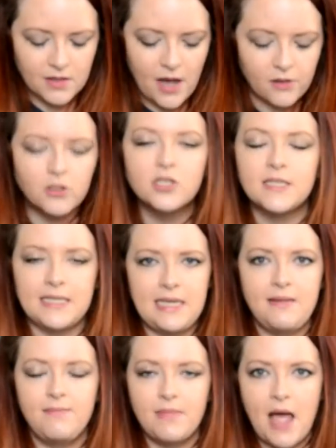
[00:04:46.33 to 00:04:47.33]
color
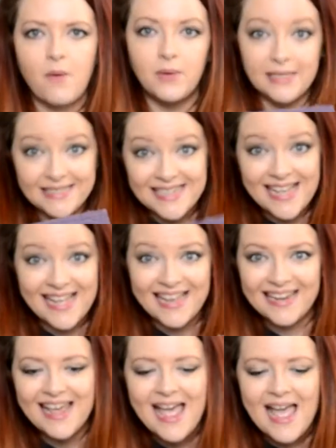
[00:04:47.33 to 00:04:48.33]
scheme that we
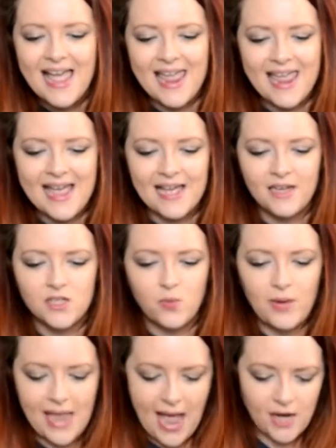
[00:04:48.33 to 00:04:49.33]
did, and
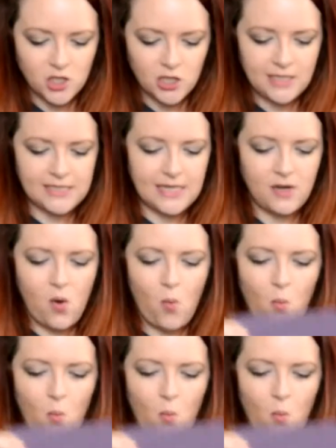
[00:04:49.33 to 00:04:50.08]
we actually did